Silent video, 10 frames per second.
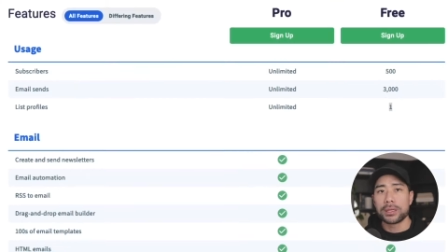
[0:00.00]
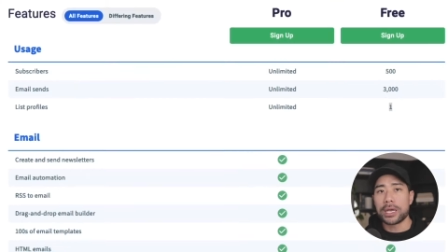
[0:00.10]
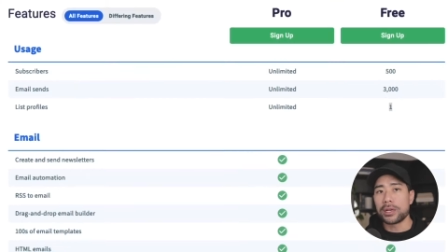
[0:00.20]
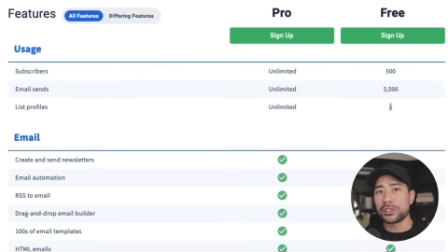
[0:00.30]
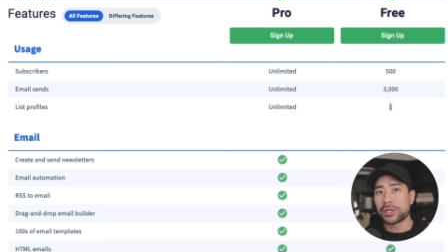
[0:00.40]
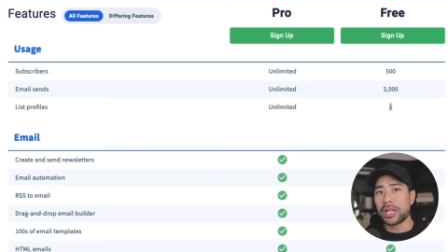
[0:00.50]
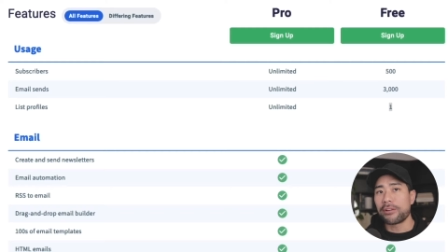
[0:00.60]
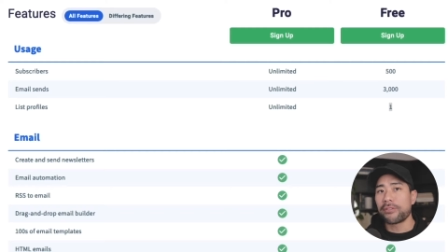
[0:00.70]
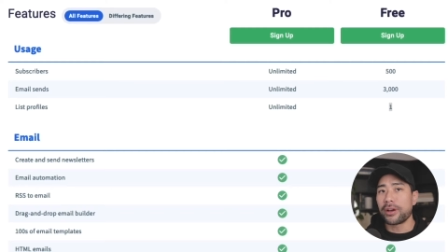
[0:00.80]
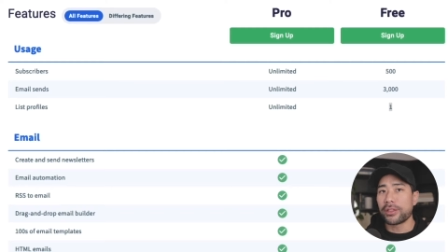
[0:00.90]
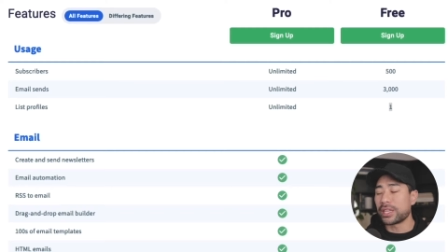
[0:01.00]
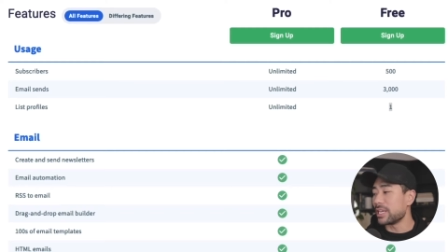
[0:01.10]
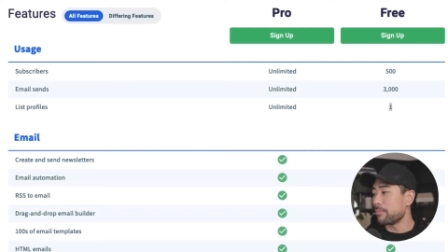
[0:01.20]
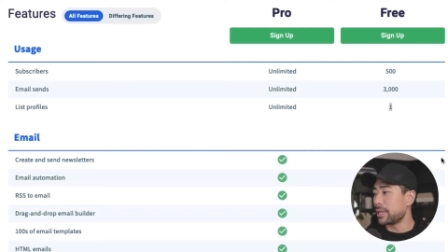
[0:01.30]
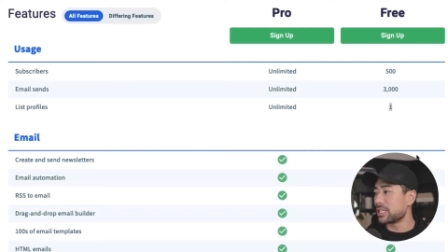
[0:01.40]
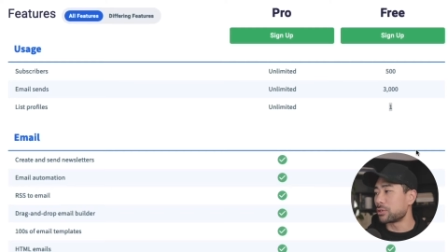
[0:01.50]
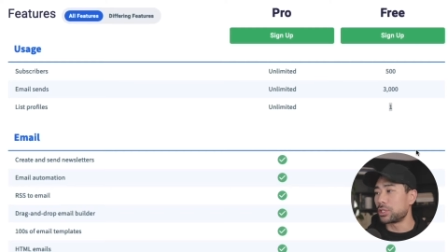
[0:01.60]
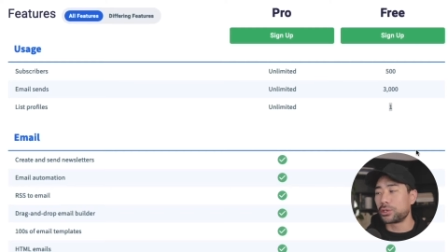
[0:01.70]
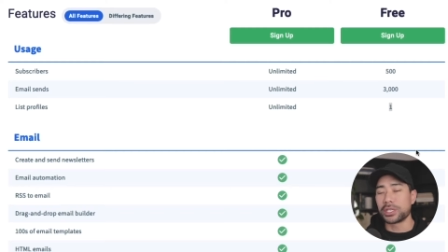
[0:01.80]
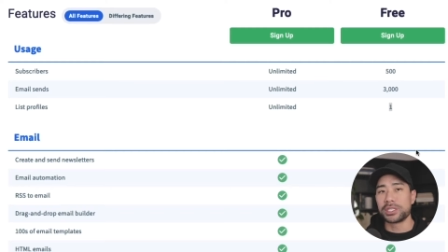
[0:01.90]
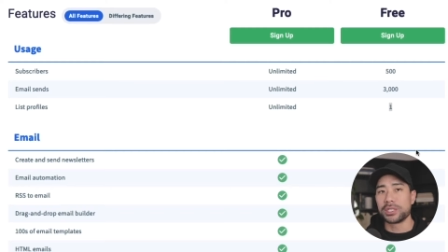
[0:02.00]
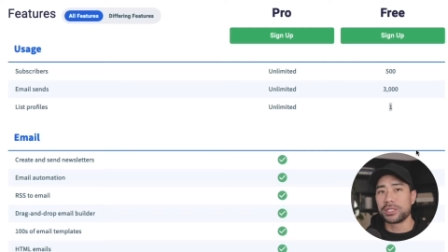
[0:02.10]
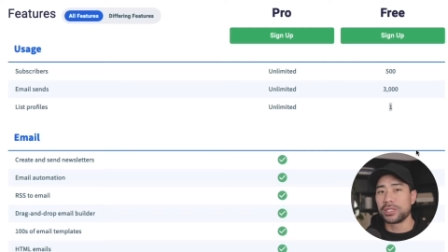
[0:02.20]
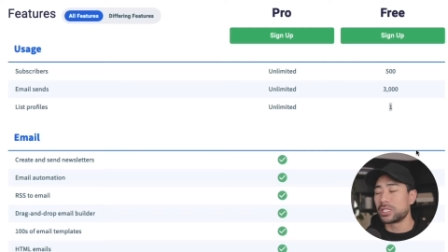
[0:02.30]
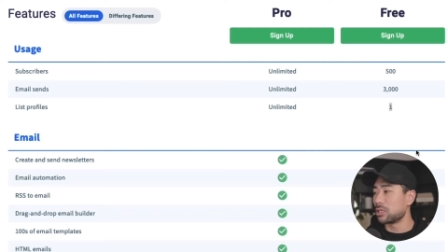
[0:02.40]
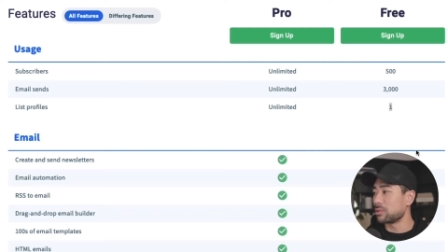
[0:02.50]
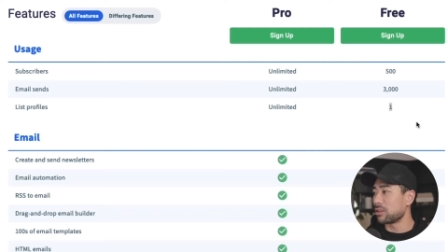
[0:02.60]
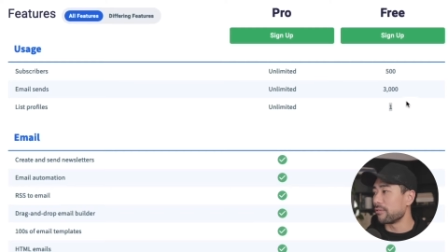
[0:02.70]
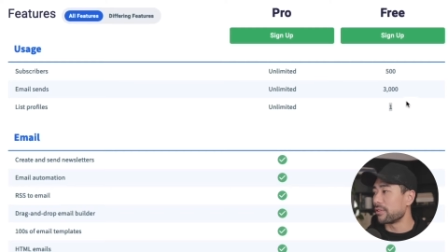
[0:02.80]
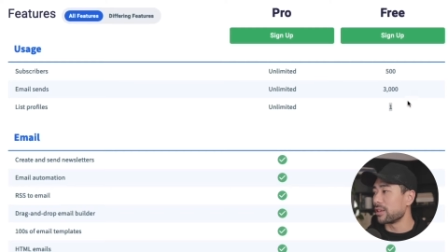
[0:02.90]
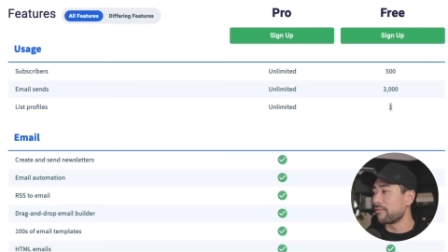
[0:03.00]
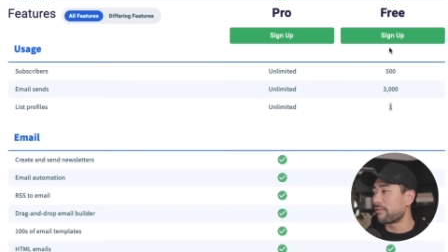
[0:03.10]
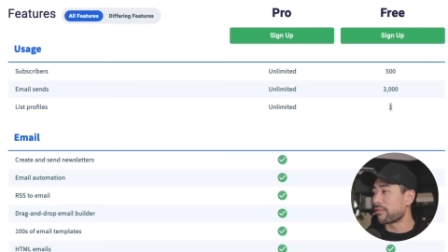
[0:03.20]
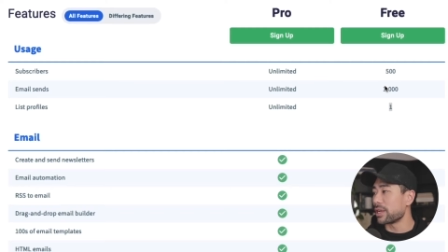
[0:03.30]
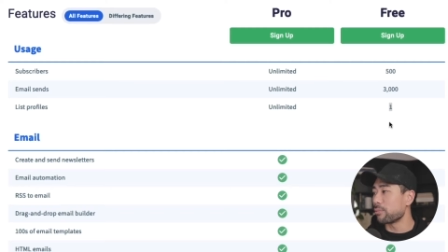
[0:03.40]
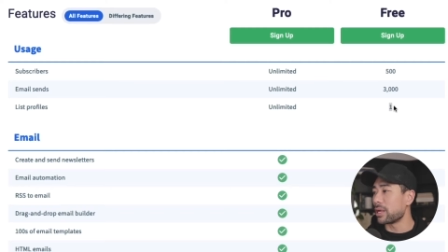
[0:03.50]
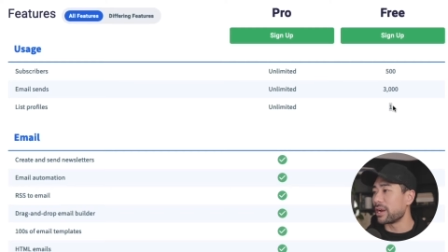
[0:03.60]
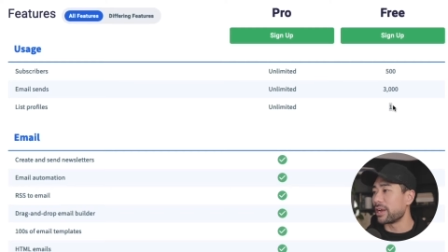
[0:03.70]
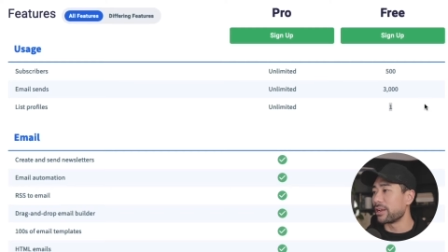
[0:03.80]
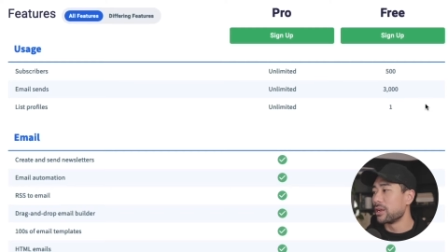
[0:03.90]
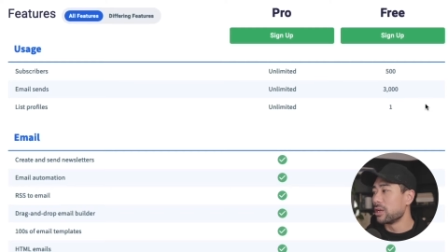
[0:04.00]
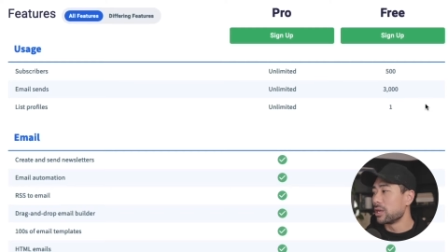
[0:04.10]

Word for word: Now, to clarify, the biggest restrictions in terms of the free plan,